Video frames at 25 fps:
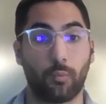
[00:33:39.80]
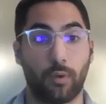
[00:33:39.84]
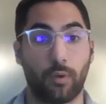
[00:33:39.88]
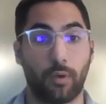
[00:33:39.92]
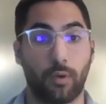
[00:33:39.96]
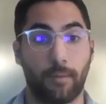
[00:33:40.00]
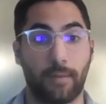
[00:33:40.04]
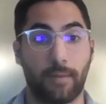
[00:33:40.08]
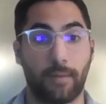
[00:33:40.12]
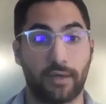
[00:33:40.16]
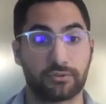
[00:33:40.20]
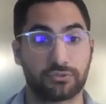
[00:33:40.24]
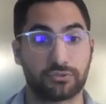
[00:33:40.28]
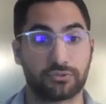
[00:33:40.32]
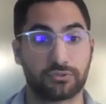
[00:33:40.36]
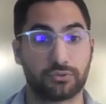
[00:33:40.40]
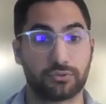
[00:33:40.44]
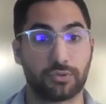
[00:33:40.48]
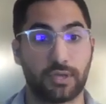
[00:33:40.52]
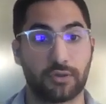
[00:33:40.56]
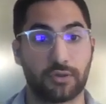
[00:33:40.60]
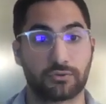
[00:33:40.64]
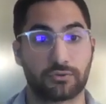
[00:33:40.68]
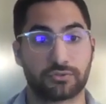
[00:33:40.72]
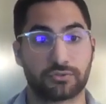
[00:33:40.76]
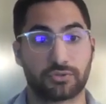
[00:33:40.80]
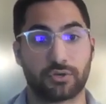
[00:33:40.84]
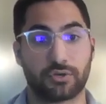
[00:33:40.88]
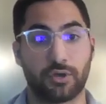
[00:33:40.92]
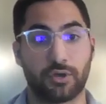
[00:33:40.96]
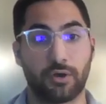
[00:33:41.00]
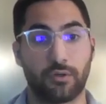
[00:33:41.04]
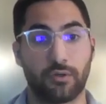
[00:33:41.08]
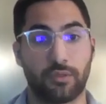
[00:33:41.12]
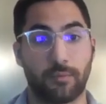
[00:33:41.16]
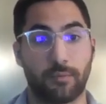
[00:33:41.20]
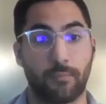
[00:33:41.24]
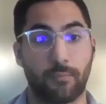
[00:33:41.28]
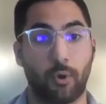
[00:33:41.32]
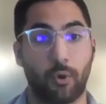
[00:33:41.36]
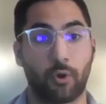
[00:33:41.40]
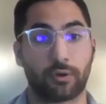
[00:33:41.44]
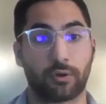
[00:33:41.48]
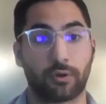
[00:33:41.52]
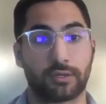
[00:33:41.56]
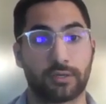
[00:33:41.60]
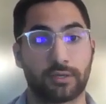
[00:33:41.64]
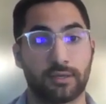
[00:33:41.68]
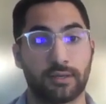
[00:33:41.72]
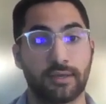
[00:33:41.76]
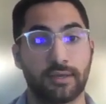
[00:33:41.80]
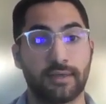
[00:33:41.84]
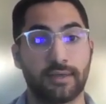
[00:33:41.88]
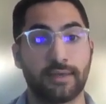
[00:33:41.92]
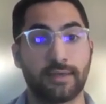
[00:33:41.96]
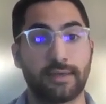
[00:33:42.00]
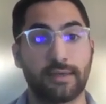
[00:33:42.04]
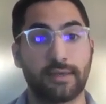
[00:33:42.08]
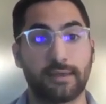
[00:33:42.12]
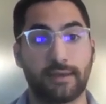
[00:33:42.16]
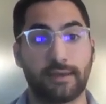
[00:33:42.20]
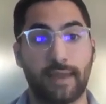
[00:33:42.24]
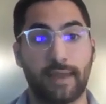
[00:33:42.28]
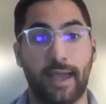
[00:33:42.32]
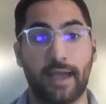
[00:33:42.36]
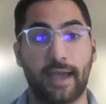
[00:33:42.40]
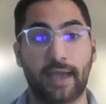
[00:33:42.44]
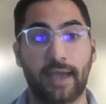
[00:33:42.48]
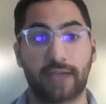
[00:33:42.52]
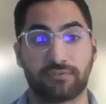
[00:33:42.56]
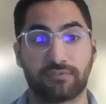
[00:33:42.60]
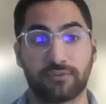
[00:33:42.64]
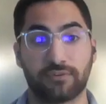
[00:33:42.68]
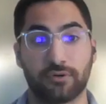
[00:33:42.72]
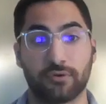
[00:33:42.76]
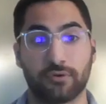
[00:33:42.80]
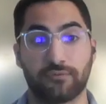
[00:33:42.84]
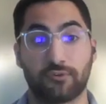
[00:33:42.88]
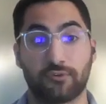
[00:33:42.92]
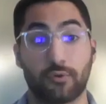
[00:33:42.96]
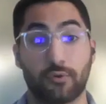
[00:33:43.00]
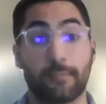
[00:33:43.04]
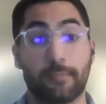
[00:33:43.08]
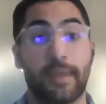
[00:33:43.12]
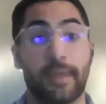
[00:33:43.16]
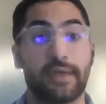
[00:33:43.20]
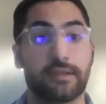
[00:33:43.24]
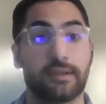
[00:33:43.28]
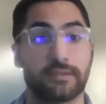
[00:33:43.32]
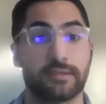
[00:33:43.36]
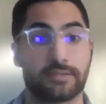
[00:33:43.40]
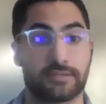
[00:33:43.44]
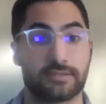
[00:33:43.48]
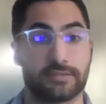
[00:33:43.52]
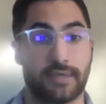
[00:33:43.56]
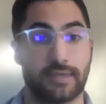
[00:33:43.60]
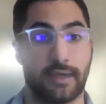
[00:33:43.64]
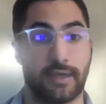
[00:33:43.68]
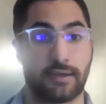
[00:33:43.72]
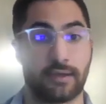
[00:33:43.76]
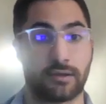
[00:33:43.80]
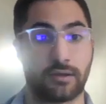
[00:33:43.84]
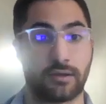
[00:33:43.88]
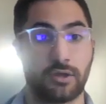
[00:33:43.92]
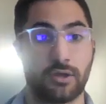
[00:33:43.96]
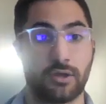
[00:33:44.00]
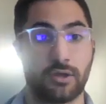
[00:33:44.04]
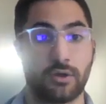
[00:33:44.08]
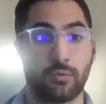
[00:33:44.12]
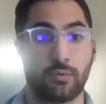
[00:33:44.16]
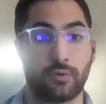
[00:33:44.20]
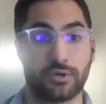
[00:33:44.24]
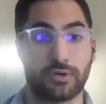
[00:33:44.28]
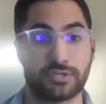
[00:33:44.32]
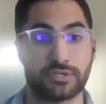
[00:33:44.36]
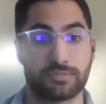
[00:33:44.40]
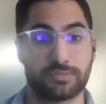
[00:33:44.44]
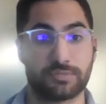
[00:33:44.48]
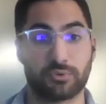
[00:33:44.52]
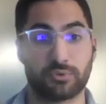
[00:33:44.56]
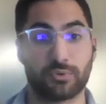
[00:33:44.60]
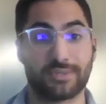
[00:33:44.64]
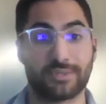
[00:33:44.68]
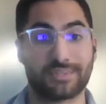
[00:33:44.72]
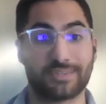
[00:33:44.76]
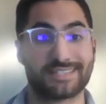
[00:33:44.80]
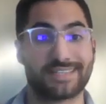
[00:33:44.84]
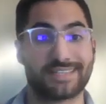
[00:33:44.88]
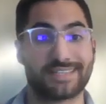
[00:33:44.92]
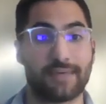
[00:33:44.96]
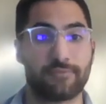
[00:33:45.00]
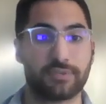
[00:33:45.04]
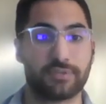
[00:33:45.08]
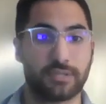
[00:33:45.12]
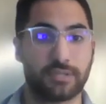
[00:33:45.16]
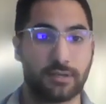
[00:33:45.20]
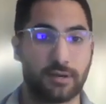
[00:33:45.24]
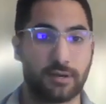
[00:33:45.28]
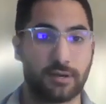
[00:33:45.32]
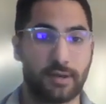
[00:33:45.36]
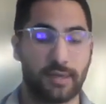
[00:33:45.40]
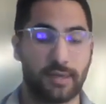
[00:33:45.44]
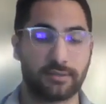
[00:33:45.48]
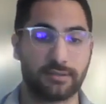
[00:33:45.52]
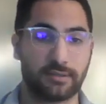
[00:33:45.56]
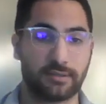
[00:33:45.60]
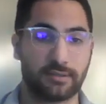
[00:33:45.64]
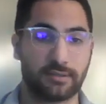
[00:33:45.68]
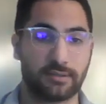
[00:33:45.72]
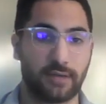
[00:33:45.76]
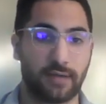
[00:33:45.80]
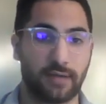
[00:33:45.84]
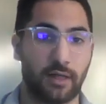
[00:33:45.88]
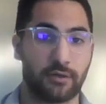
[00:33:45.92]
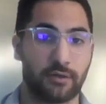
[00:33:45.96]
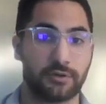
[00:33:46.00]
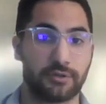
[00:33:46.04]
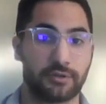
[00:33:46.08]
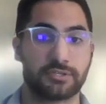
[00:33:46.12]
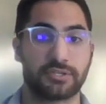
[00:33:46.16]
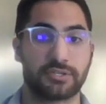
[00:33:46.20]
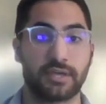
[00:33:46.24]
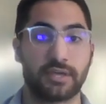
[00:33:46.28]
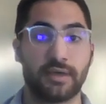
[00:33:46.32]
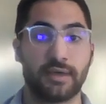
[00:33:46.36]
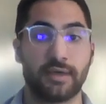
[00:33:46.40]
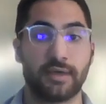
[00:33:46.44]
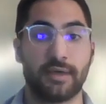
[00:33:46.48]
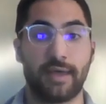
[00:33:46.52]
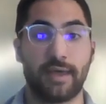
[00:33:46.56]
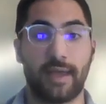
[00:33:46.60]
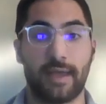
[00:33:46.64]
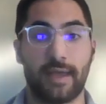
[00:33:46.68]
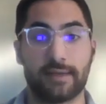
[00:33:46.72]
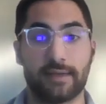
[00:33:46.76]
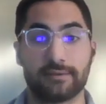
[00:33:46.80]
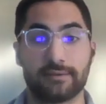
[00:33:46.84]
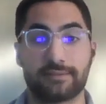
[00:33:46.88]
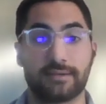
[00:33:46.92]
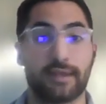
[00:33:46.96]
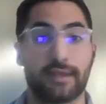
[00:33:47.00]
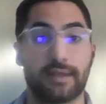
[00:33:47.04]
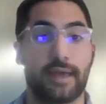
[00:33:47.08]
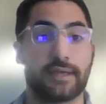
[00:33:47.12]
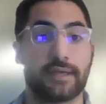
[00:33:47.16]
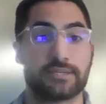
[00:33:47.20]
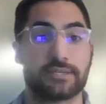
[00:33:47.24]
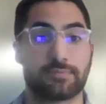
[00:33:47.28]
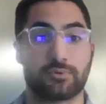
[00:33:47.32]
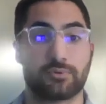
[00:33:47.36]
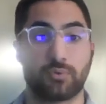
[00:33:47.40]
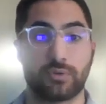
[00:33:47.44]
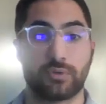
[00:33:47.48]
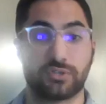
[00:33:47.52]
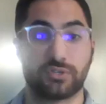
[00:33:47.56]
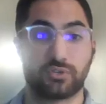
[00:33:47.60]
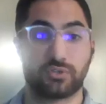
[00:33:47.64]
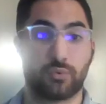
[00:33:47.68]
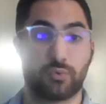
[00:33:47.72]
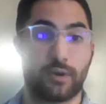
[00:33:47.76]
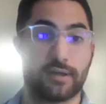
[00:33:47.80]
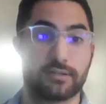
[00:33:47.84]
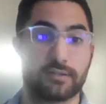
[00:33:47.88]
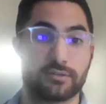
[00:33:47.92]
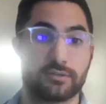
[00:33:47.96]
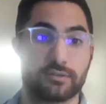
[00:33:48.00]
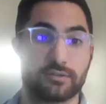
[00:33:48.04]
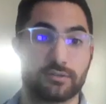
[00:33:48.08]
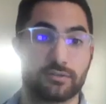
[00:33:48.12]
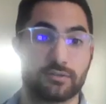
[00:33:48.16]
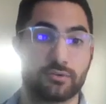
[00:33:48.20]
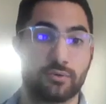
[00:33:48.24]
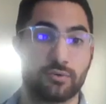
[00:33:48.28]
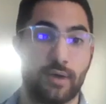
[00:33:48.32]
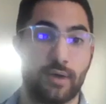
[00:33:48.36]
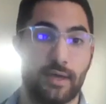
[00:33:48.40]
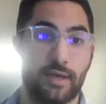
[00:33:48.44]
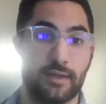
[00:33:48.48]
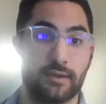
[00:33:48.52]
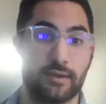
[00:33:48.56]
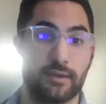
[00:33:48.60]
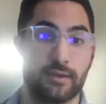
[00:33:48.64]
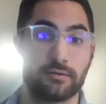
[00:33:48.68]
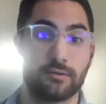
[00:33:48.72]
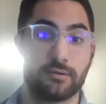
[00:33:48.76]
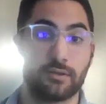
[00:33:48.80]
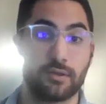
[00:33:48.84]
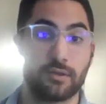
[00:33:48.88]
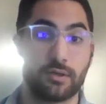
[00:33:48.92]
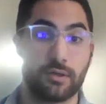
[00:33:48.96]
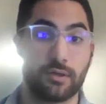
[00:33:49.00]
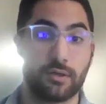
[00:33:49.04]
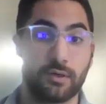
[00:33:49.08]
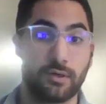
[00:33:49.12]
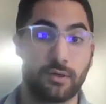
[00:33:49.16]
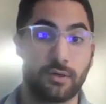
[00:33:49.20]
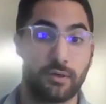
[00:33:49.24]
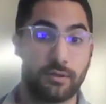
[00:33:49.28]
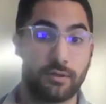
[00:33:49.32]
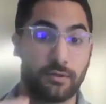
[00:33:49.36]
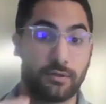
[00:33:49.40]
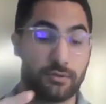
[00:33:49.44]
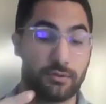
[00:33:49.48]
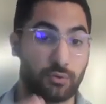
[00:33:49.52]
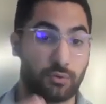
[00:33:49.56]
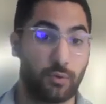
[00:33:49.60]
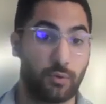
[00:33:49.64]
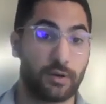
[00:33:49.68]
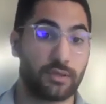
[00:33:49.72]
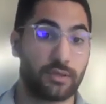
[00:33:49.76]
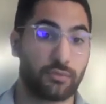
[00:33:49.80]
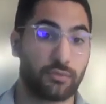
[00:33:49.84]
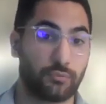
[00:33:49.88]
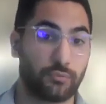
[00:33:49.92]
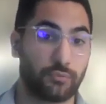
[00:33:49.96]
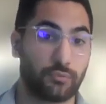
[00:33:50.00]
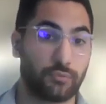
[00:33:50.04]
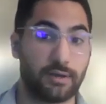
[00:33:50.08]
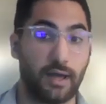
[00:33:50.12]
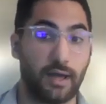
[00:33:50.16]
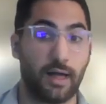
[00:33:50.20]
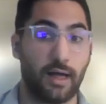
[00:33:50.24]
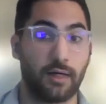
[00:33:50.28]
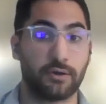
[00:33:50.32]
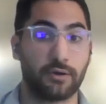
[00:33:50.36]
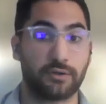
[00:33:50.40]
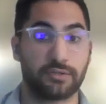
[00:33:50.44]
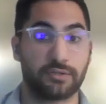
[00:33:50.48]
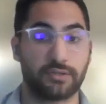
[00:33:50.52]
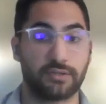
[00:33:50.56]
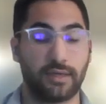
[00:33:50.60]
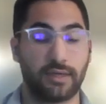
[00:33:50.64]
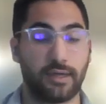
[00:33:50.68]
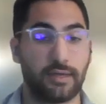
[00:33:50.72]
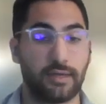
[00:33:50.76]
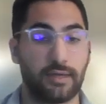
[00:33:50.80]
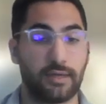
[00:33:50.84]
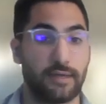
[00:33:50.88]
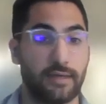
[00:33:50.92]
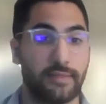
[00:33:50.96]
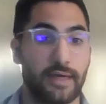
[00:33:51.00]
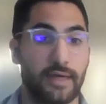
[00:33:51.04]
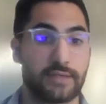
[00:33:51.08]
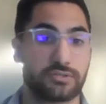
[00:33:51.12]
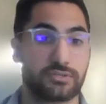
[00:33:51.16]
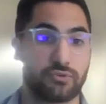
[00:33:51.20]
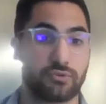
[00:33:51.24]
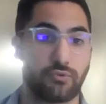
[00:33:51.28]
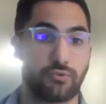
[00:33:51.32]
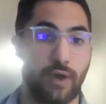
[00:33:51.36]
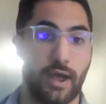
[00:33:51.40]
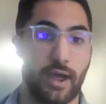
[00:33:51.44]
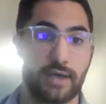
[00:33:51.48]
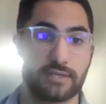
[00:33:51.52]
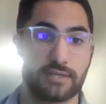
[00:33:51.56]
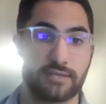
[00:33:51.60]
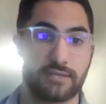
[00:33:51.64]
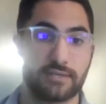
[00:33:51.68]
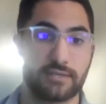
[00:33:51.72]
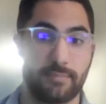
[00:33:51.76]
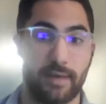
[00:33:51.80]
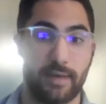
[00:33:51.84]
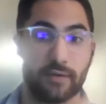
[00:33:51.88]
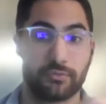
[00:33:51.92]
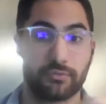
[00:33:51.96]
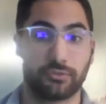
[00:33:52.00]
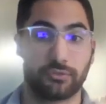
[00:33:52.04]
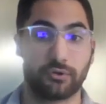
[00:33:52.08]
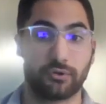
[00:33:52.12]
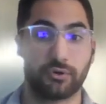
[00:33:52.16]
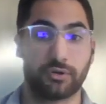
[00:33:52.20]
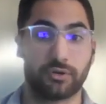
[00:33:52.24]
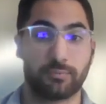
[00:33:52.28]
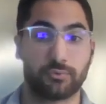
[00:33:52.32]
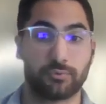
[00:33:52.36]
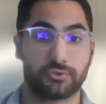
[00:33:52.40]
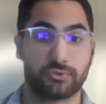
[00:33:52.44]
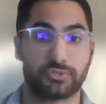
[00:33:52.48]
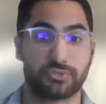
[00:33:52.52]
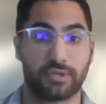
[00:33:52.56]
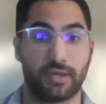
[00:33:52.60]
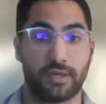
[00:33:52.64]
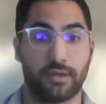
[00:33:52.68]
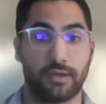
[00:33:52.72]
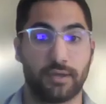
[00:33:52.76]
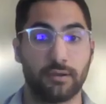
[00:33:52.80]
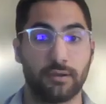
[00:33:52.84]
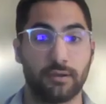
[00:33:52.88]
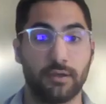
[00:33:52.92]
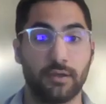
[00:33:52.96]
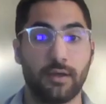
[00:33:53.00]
about 2 years ago, the market in Nashville for a maintenance tech was between $17 and $18, and today it's between $22 and $23, and that's a rise of about 30%.